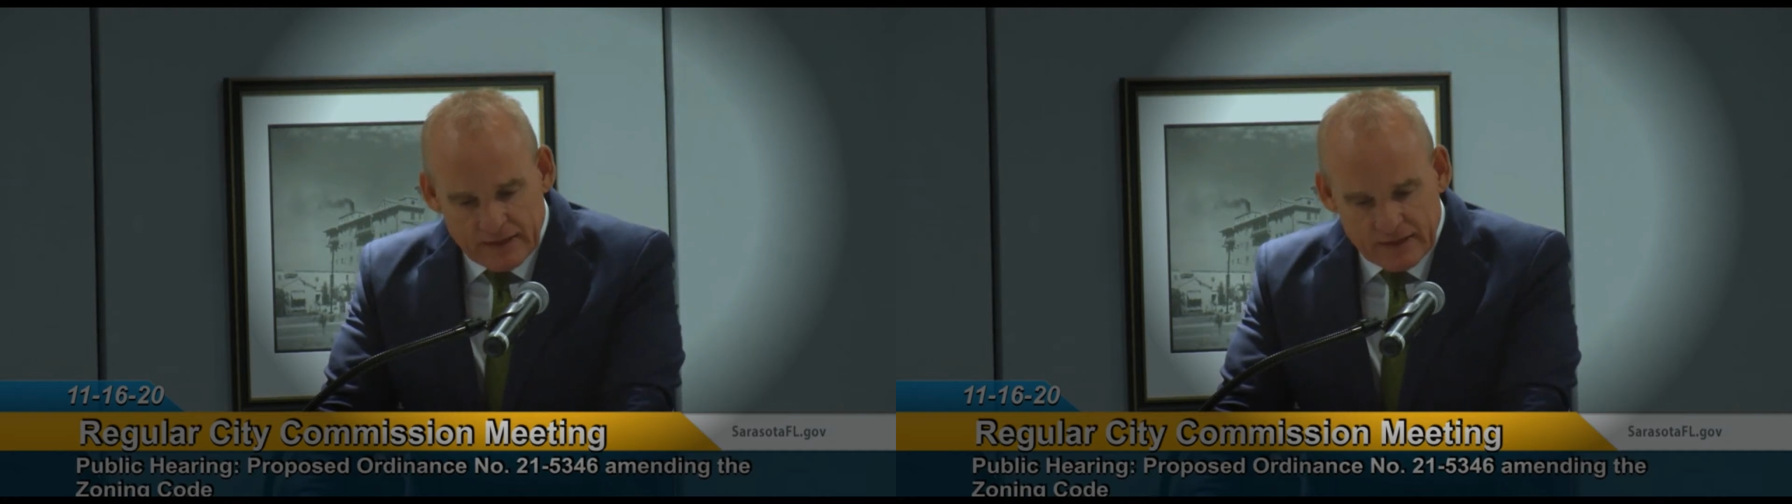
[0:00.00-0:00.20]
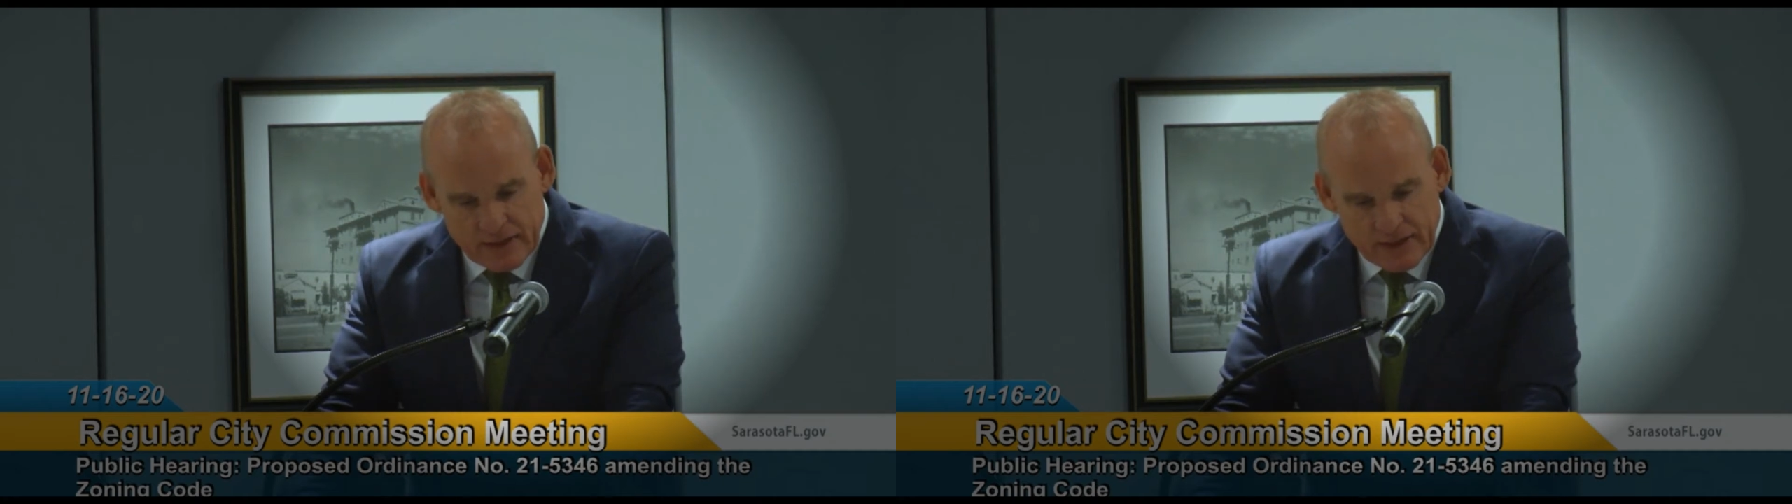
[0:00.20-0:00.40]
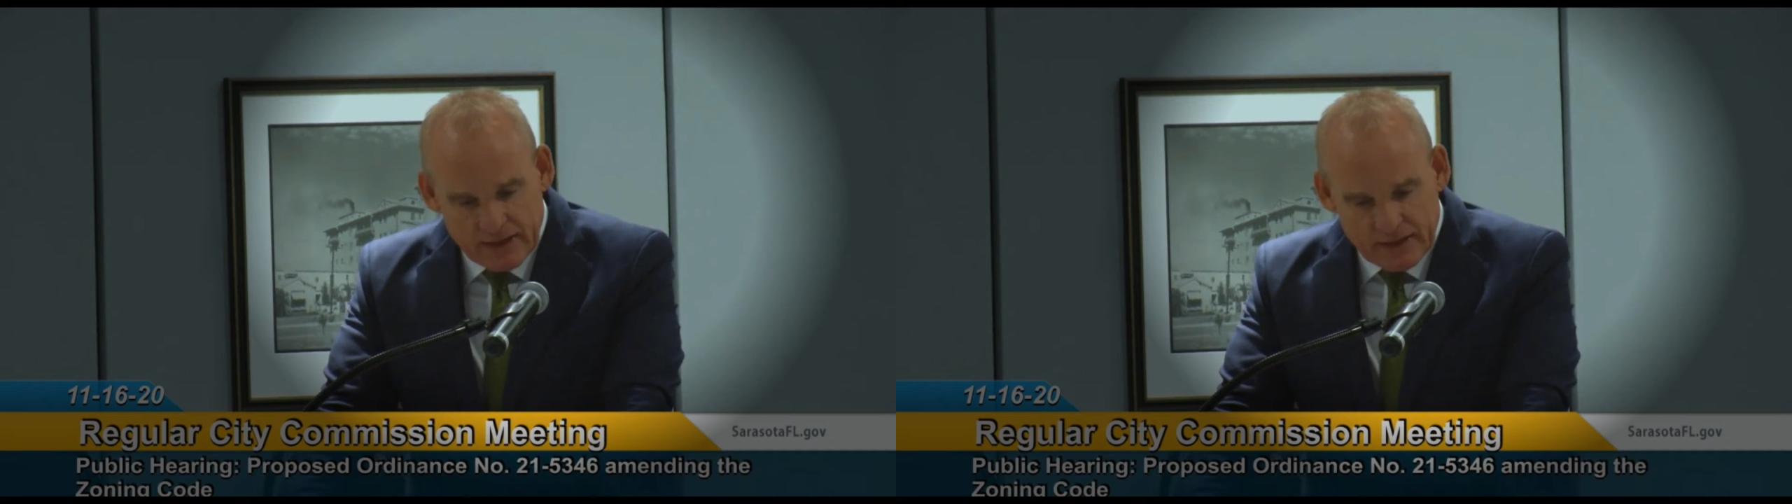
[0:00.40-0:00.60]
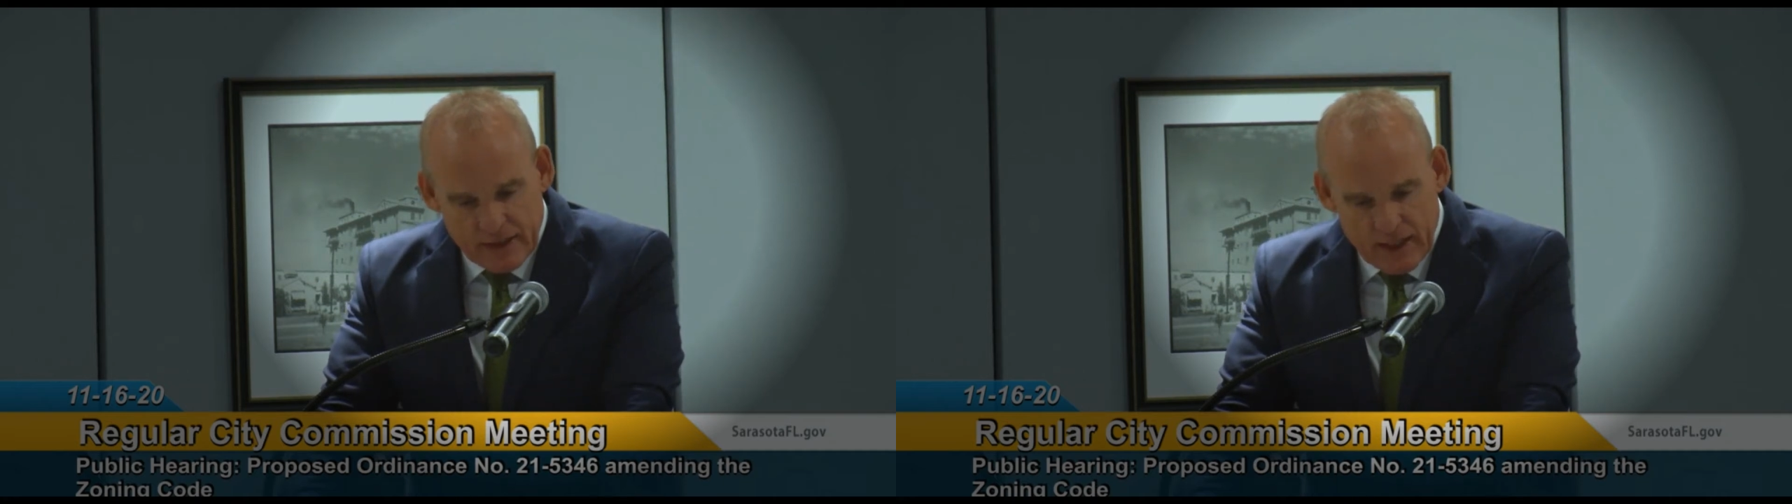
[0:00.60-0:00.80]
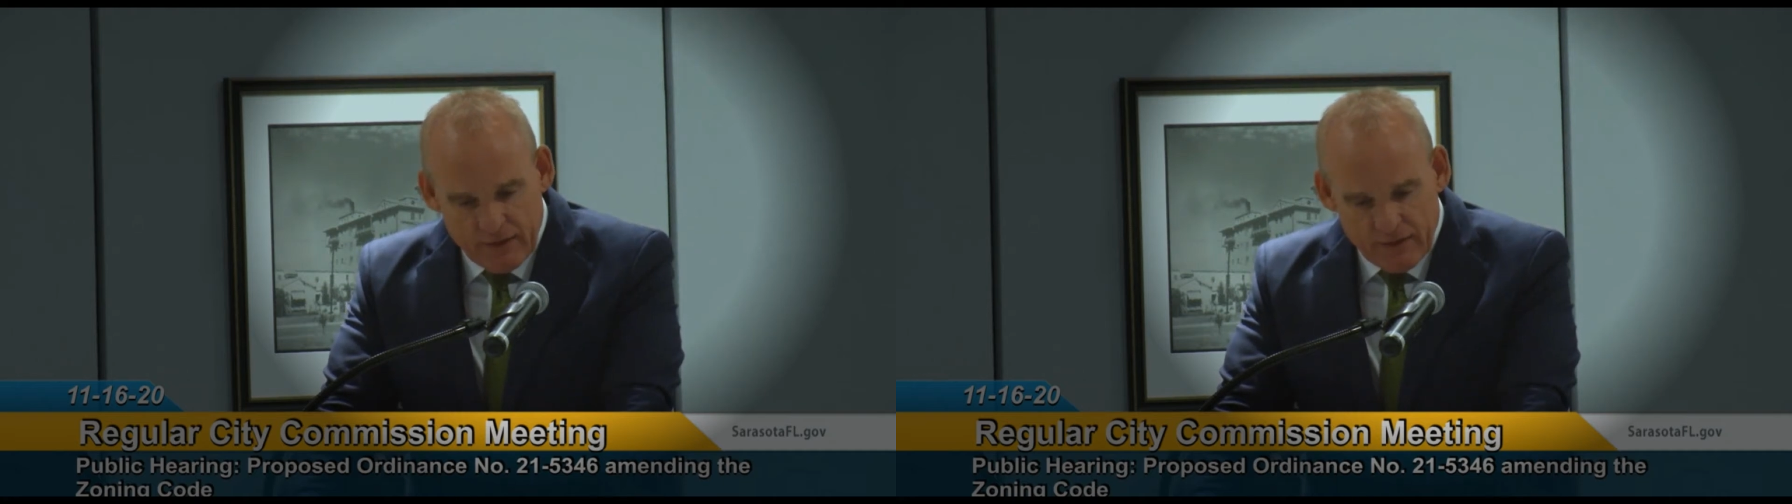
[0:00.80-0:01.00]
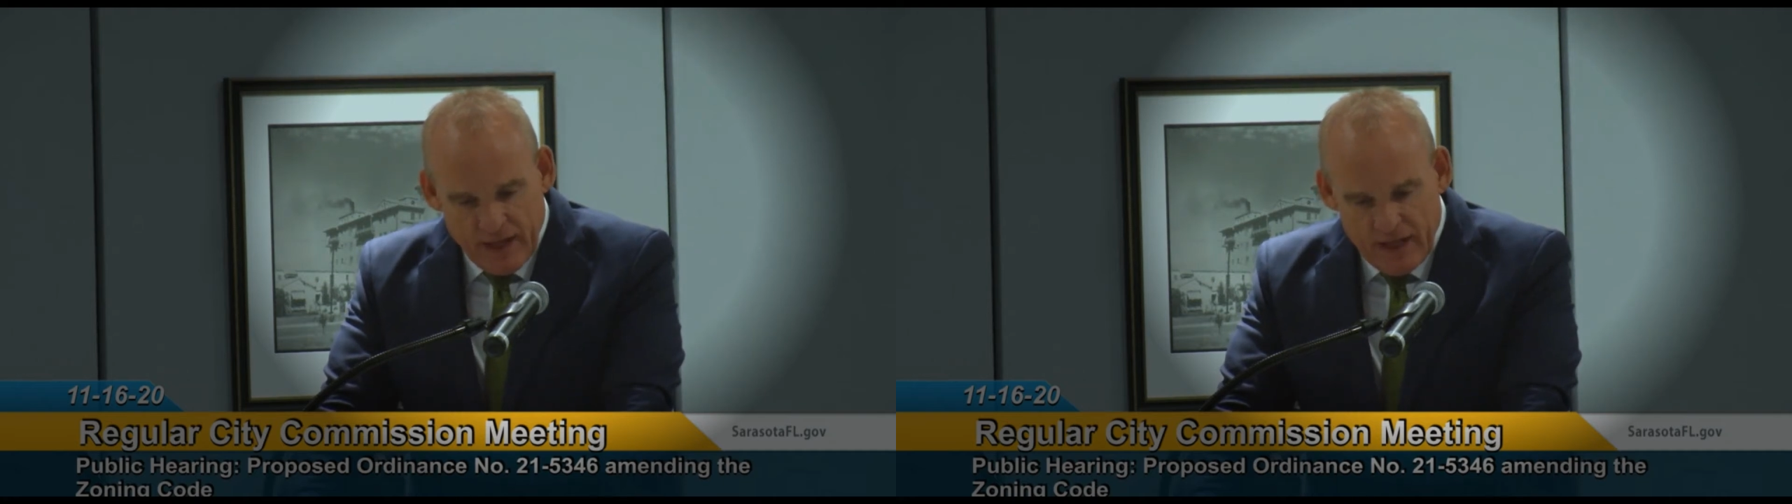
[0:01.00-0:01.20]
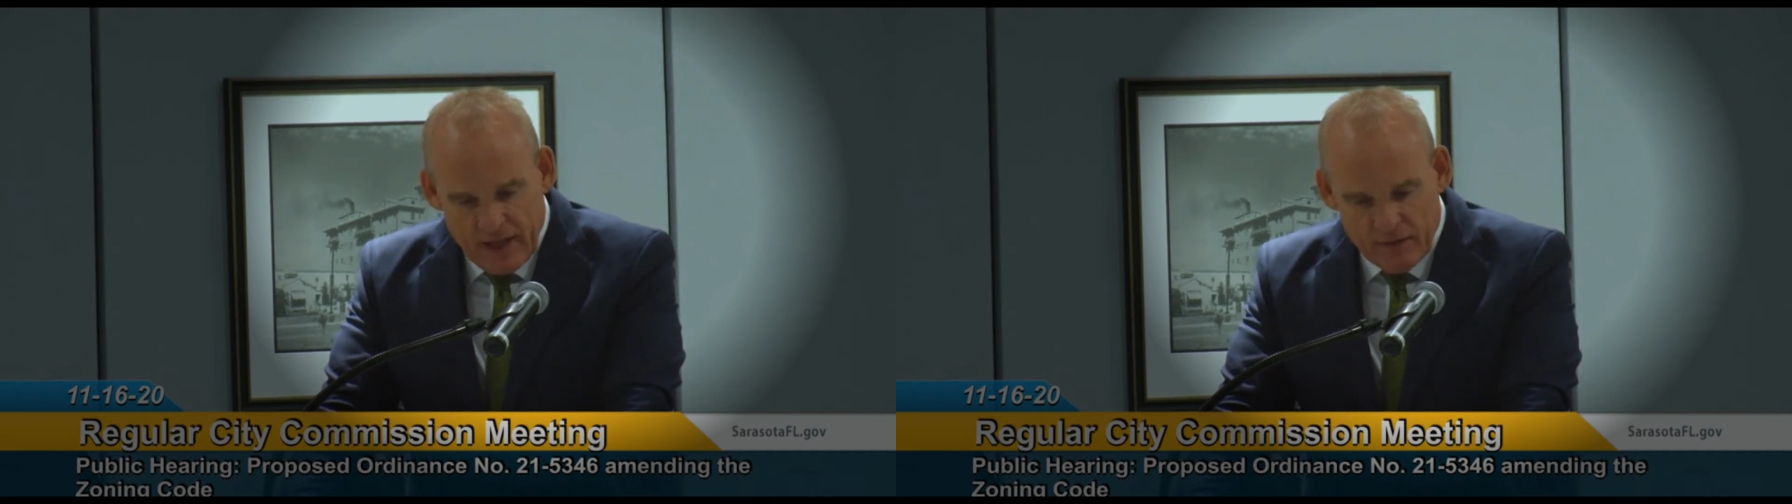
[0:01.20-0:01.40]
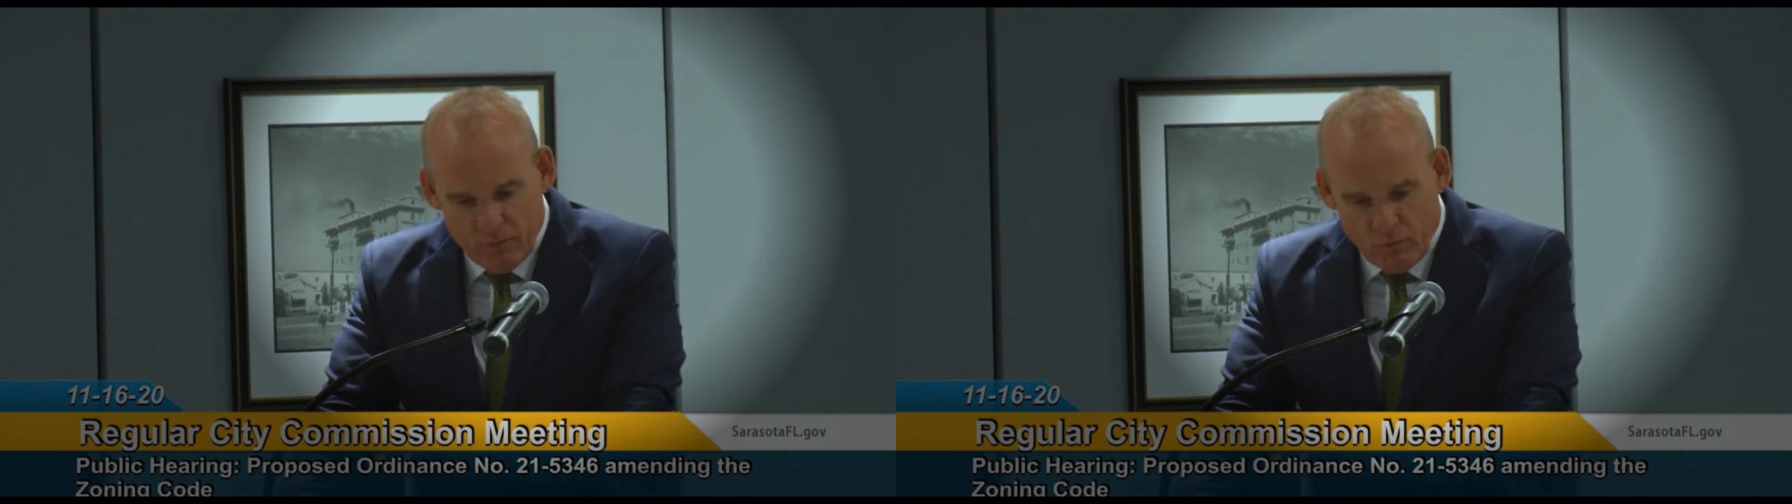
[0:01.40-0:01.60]

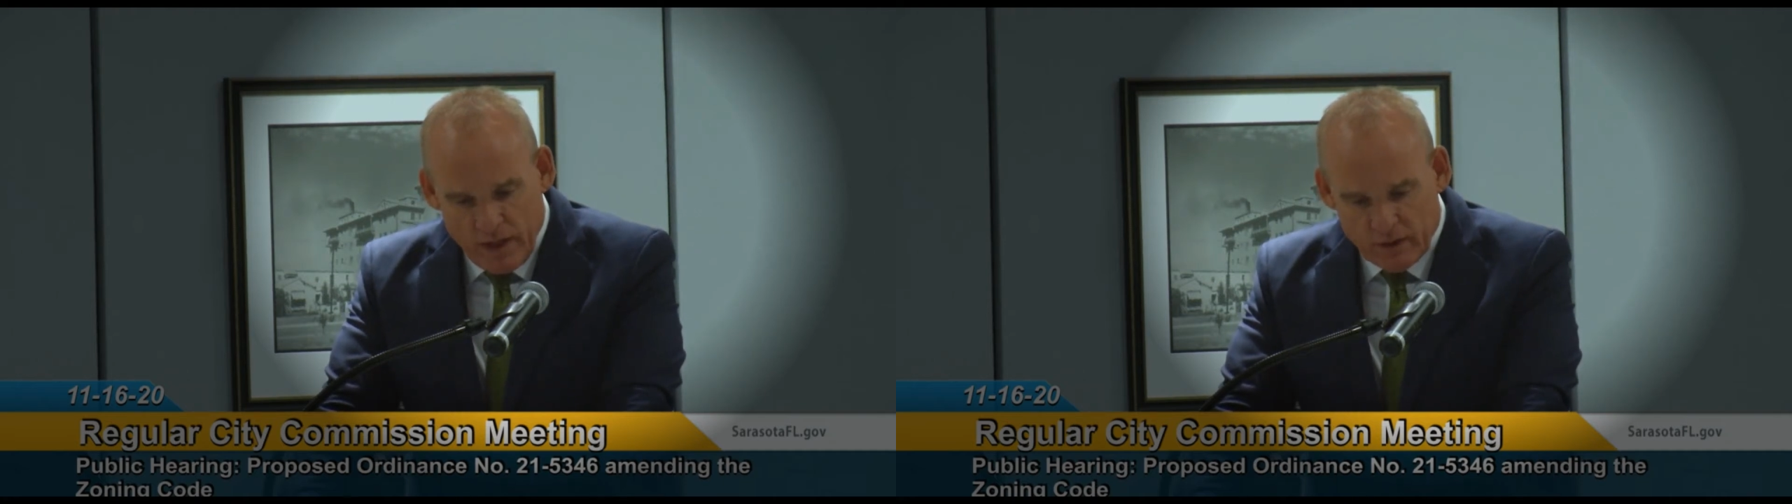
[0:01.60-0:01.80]
then why